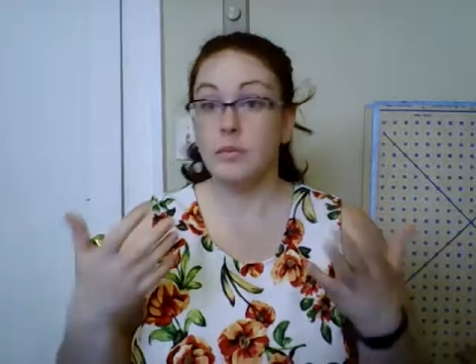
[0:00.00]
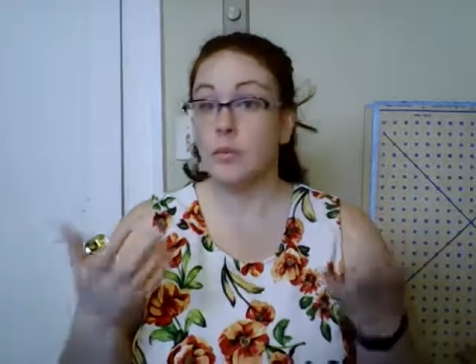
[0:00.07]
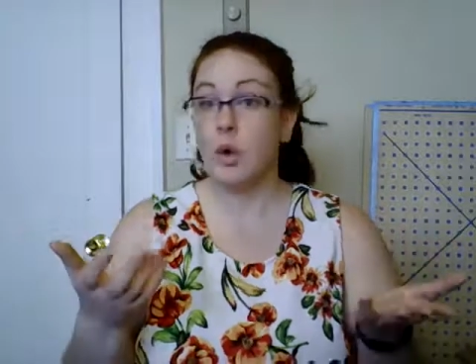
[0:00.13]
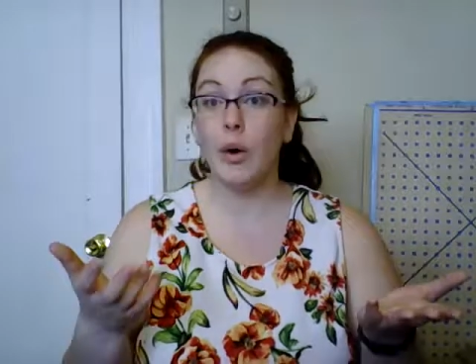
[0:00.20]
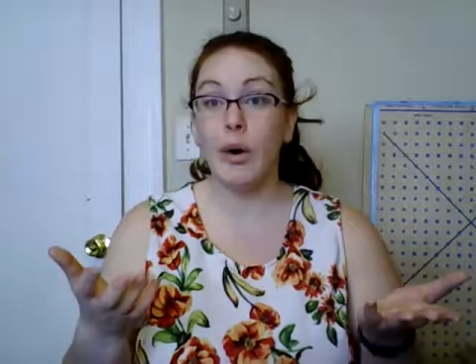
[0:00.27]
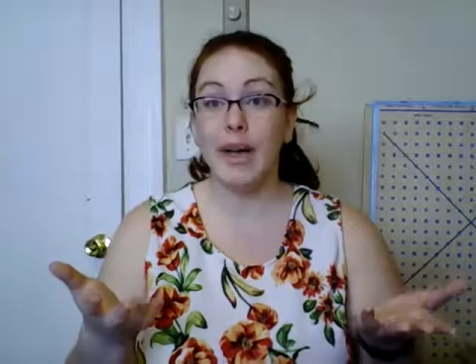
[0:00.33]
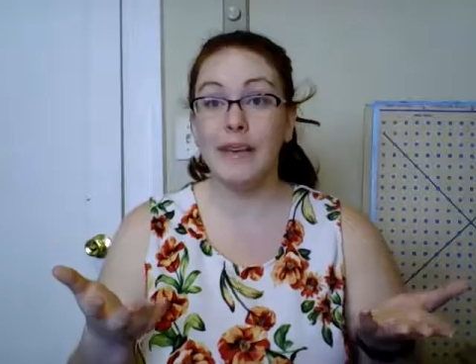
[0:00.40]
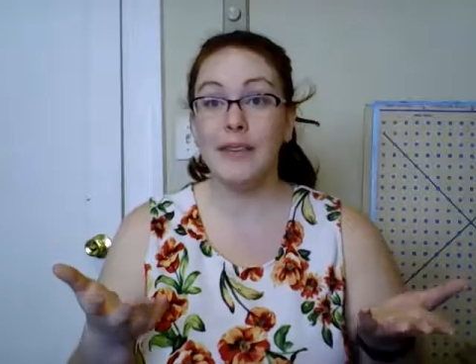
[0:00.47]

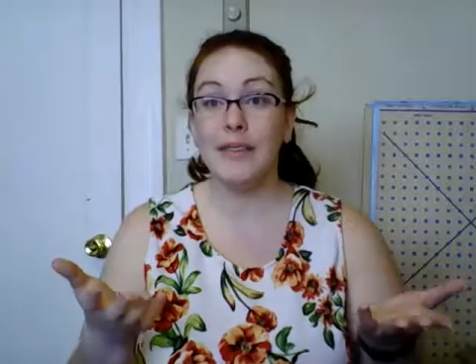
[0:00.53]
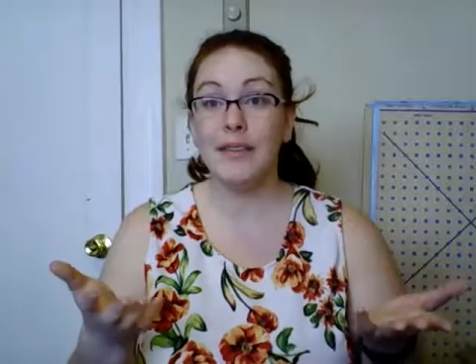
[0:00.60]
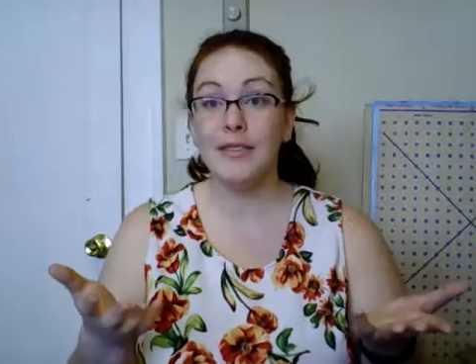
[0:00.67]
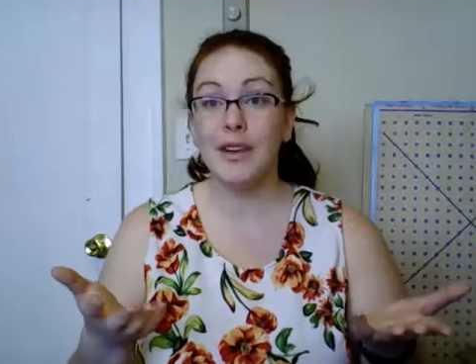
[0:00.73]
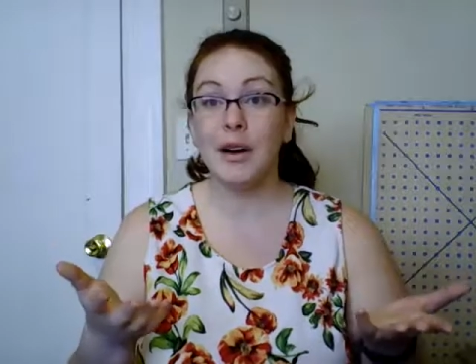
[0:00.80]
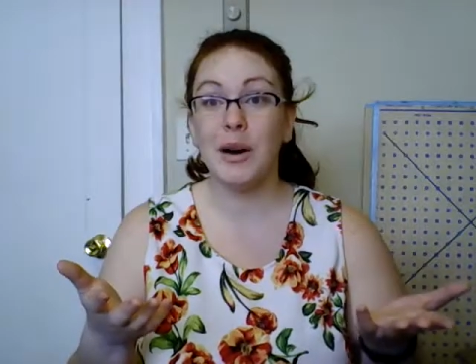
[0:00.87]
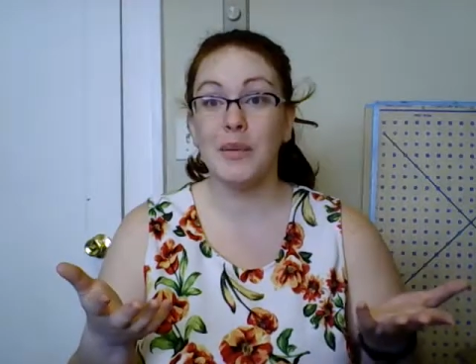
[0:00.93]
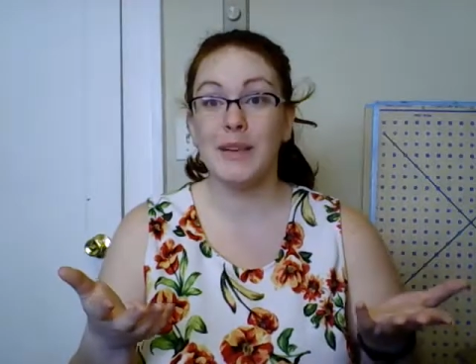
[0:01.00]
Go ahead and leave
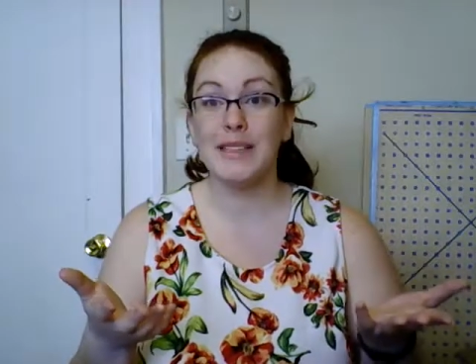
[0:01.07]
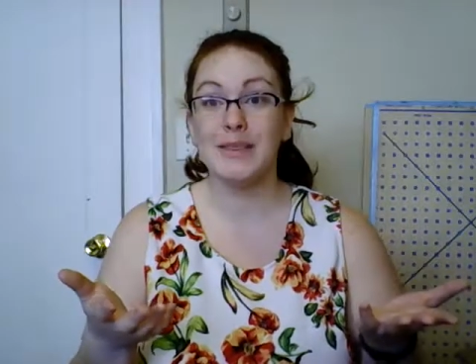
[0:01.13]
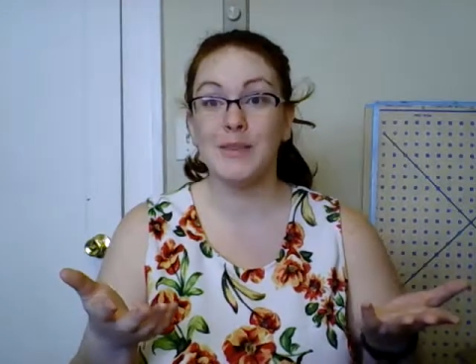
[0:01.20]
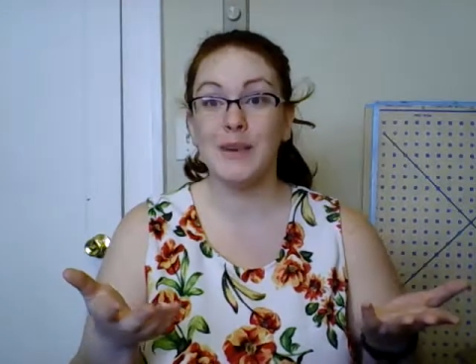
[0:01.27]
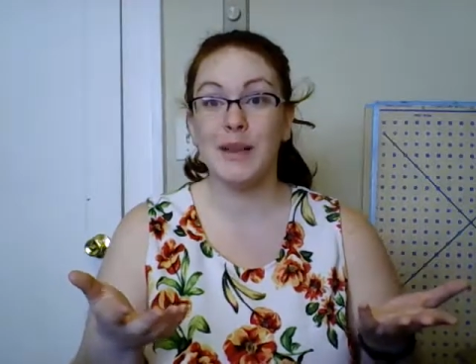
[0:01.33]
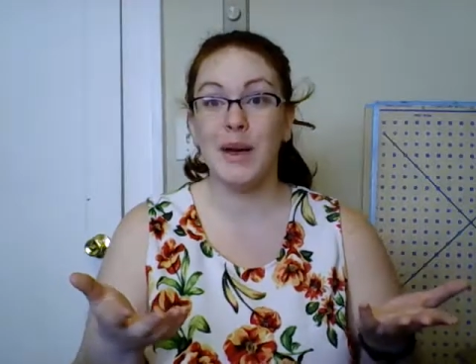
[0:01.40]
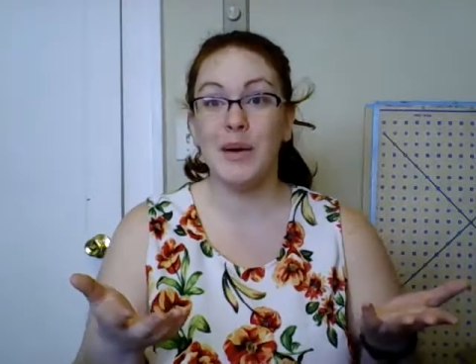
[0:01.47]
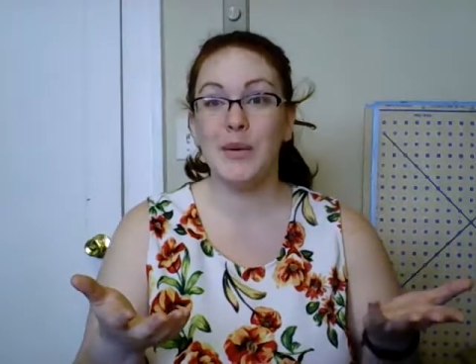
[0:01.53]
a comment
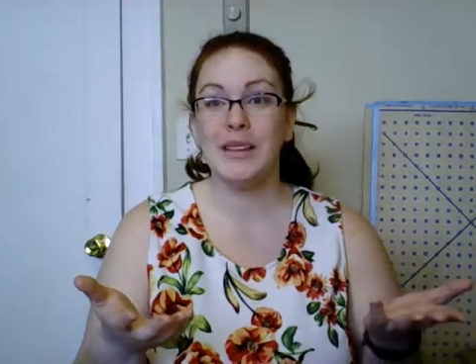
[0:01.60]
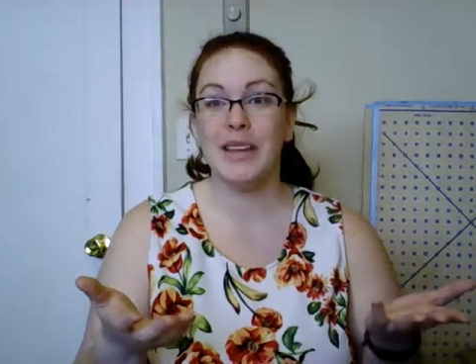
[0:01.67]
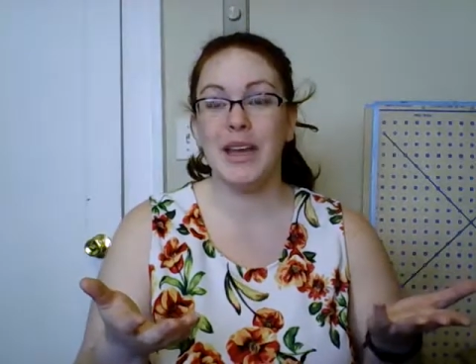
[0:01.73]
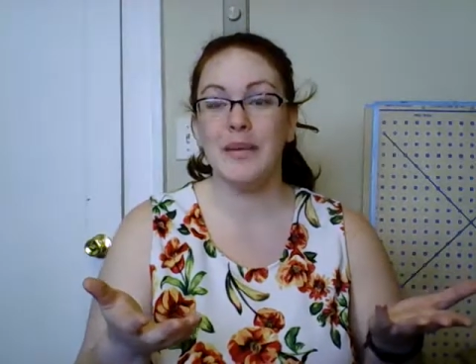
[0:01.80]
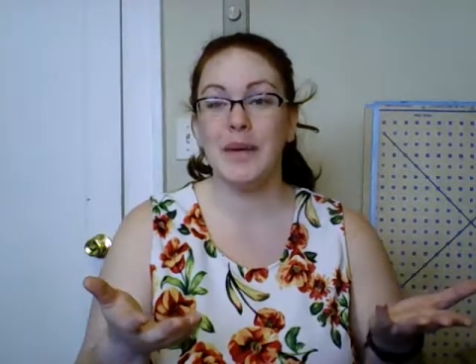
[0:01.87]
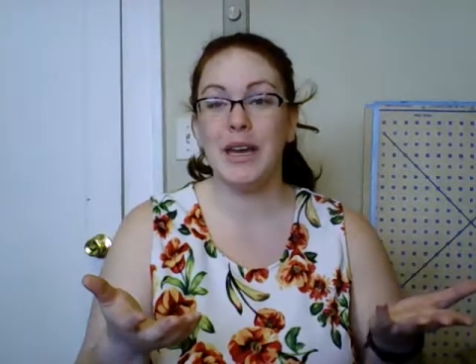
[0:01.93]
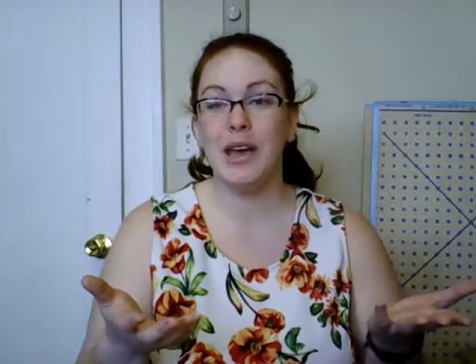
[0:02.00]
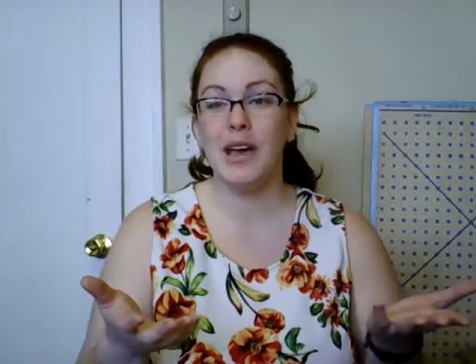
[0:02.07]
below and
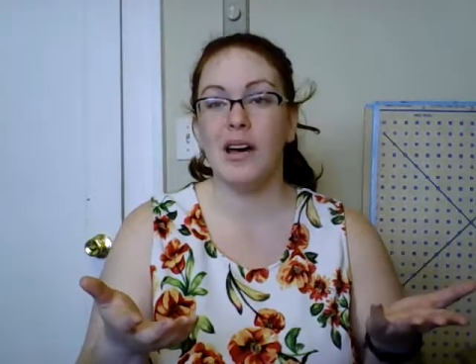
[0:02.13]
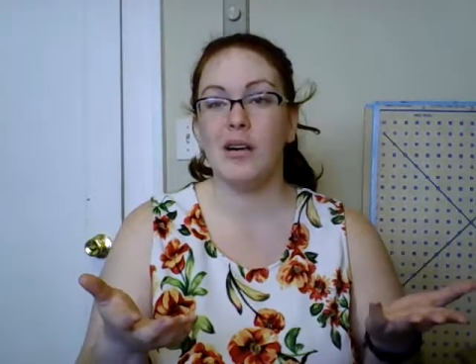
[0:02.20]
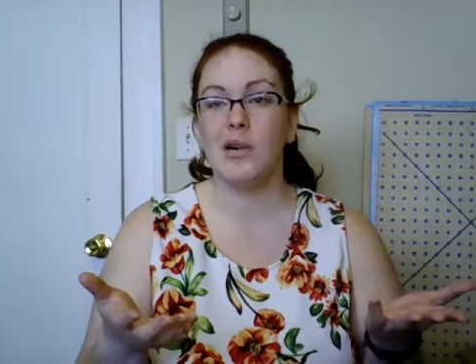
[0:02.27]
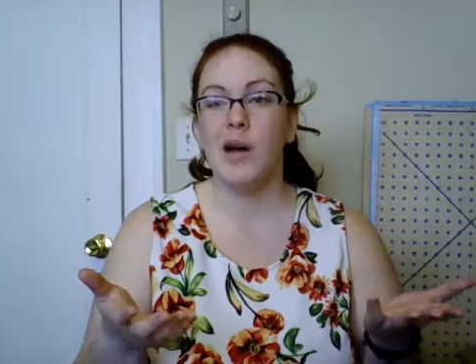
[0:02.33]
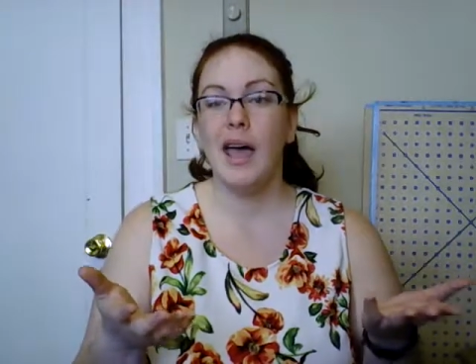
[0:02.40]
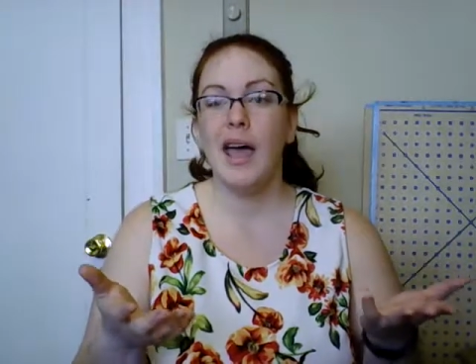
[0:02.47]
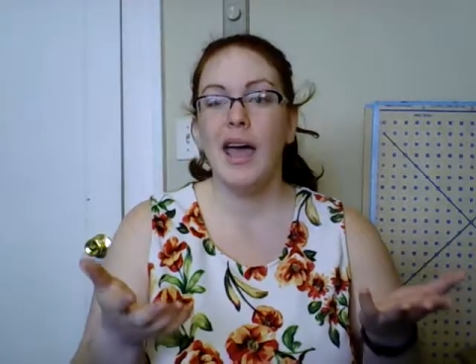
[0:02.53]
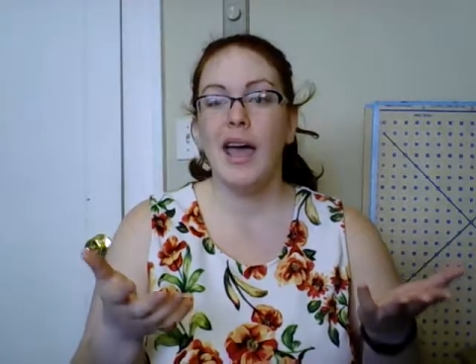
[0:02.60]
let me know.